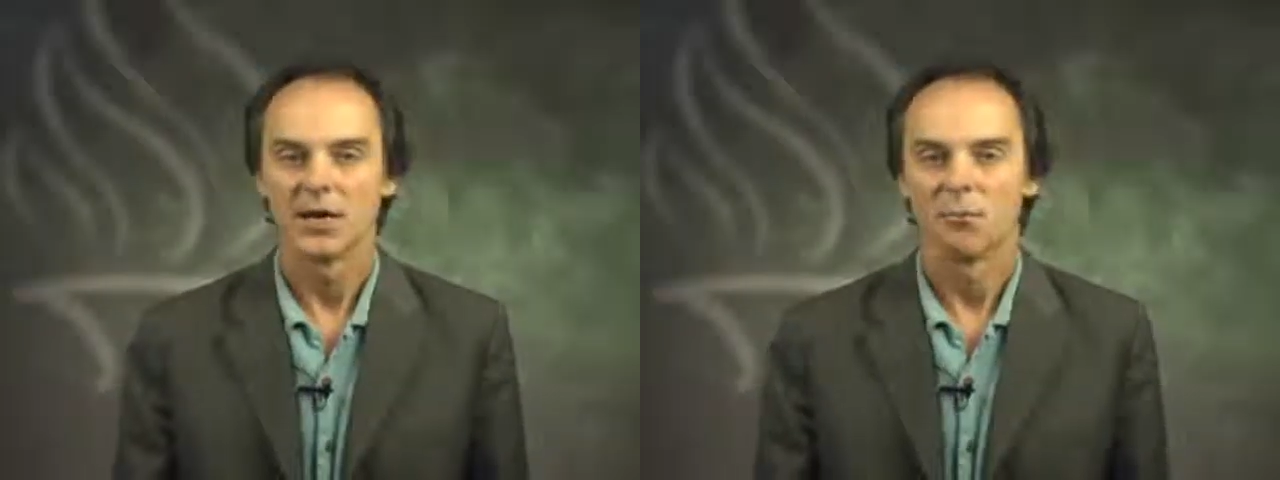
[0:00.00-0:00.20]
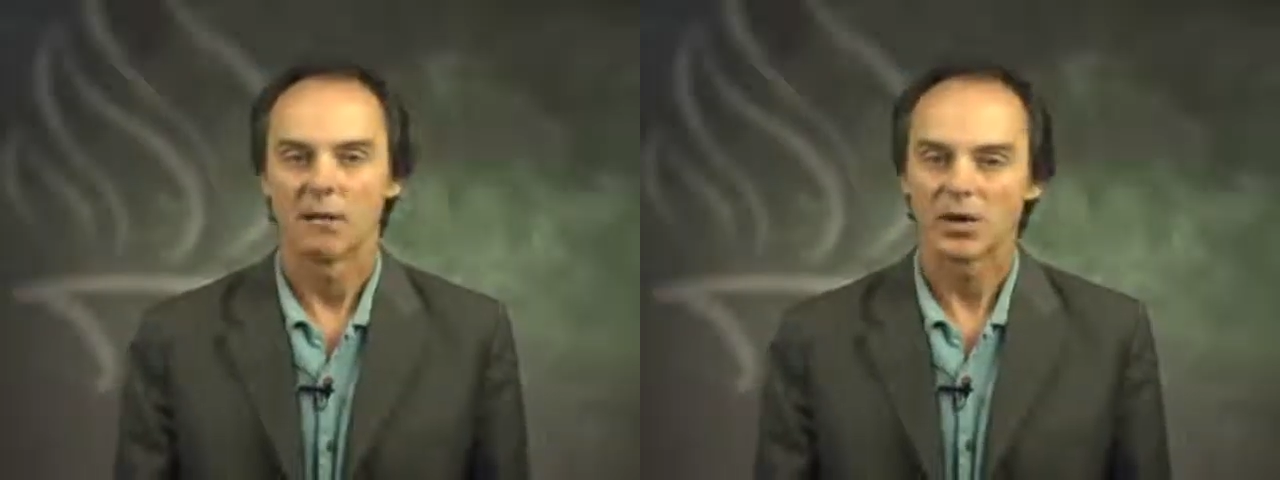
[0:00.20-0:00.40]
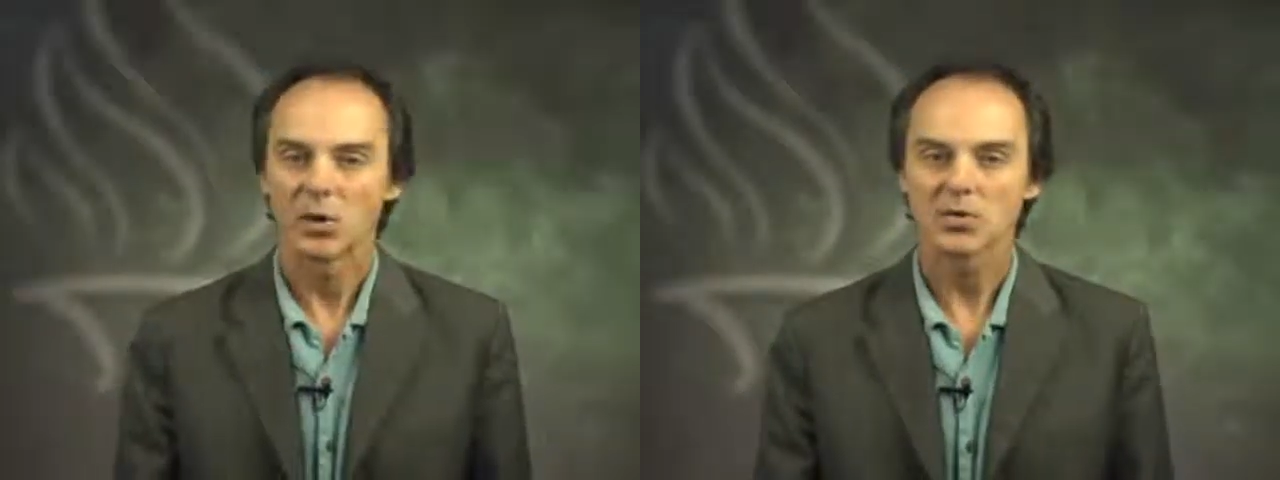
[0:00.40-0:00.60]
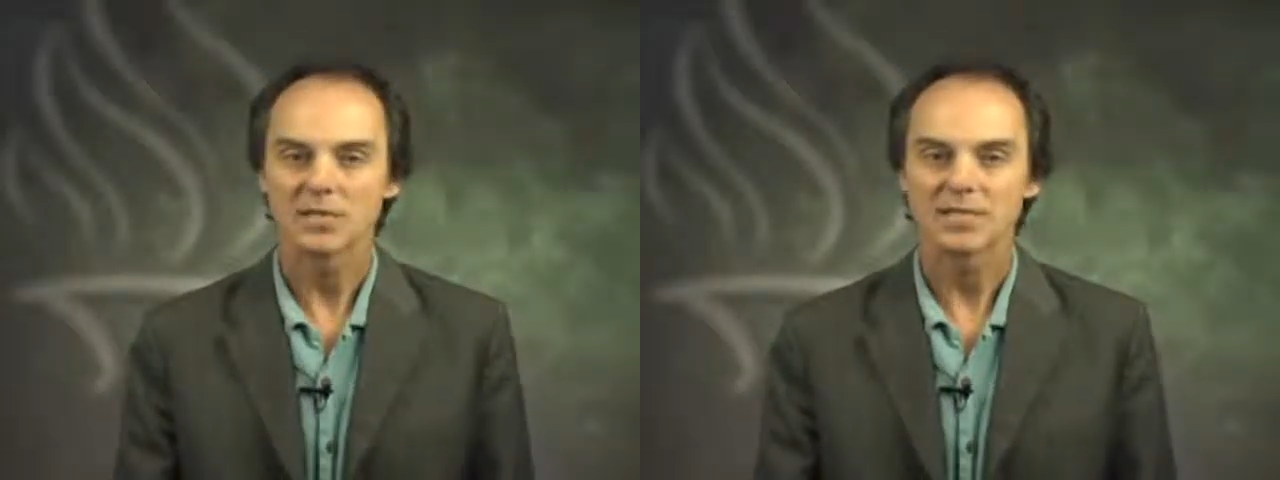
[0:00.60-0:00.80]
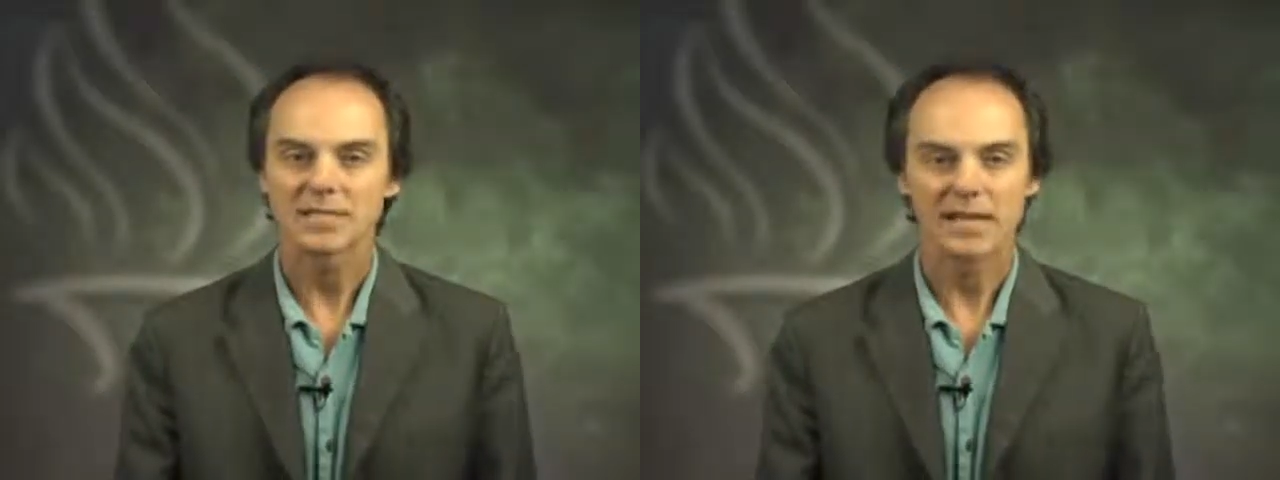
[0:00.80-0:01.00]

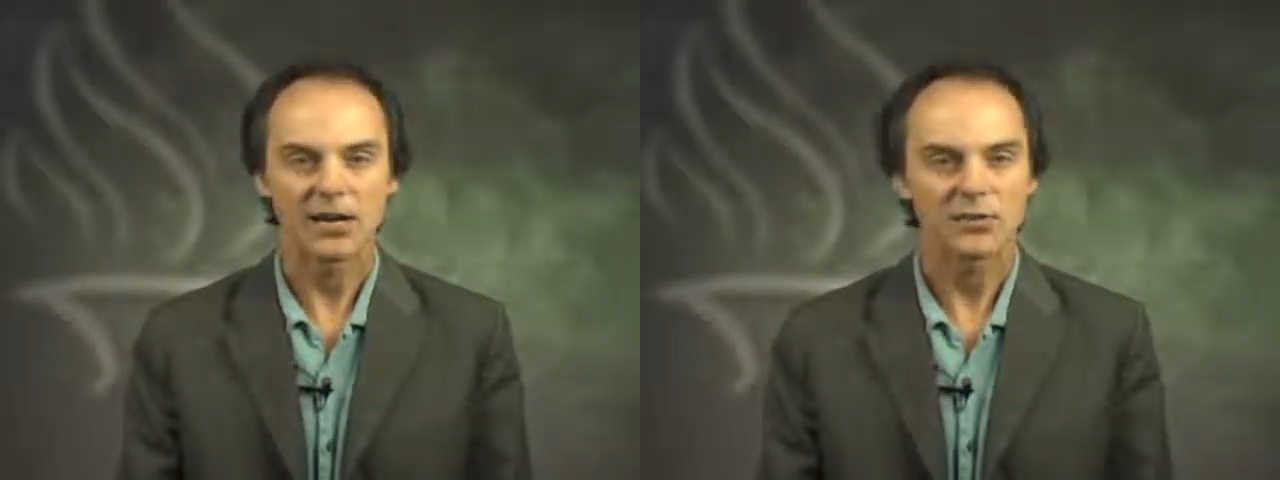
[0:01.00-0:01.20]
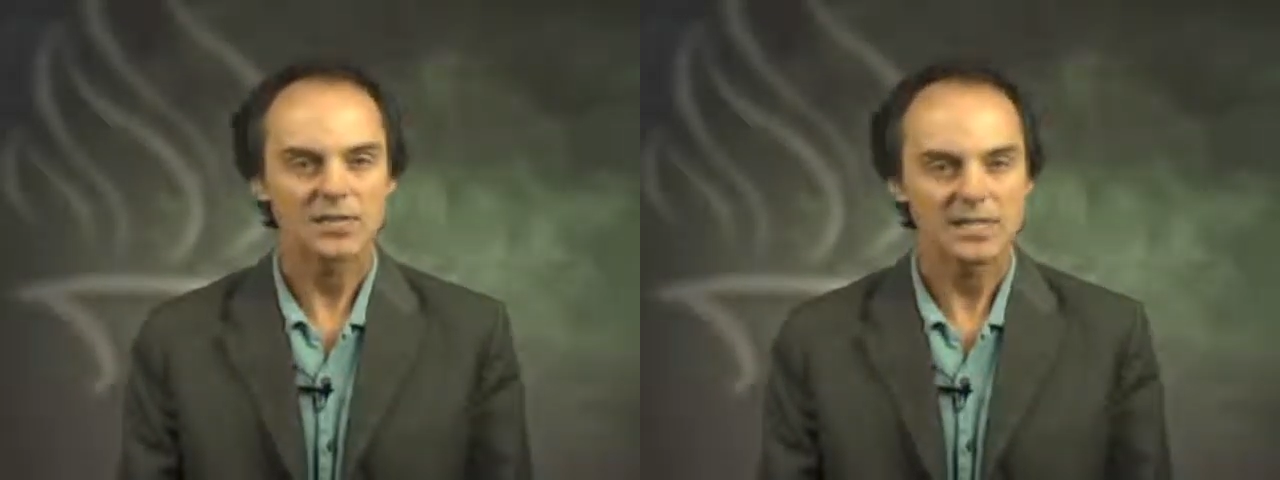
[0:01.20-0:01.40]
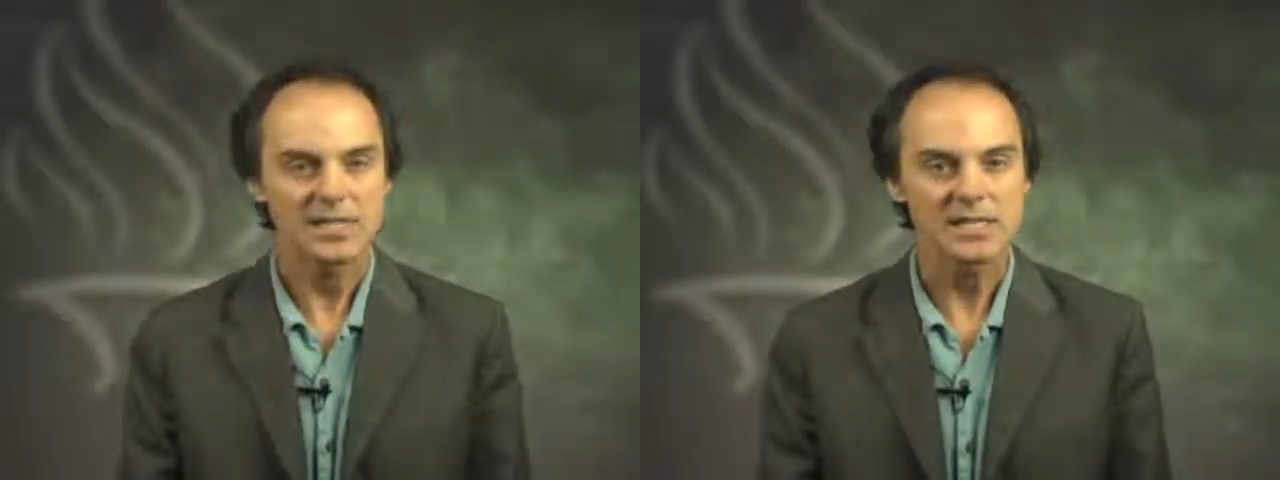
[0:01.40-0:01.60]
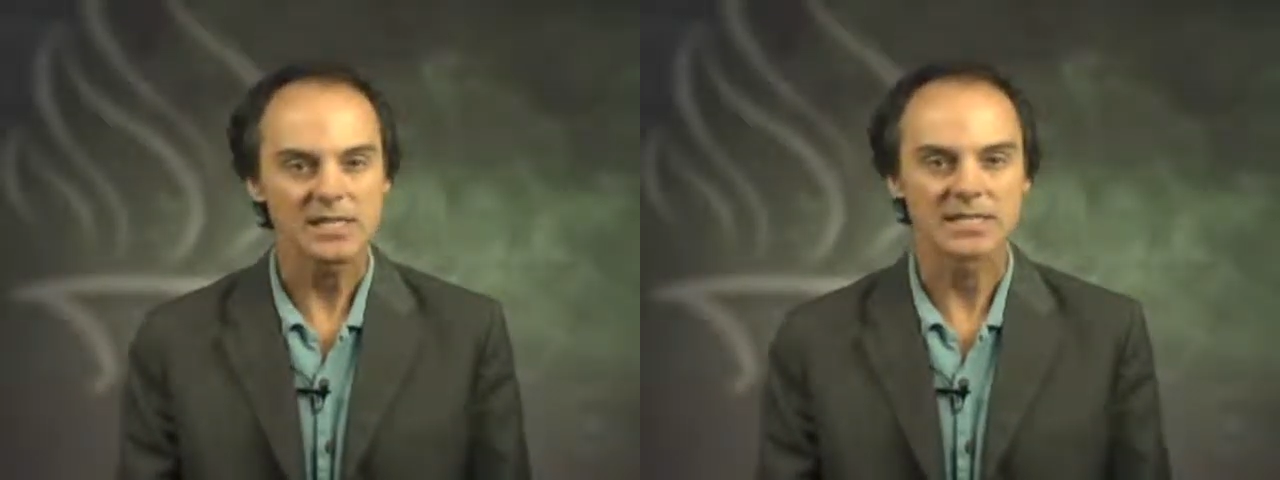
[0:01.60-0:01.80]
Meiosis guarantees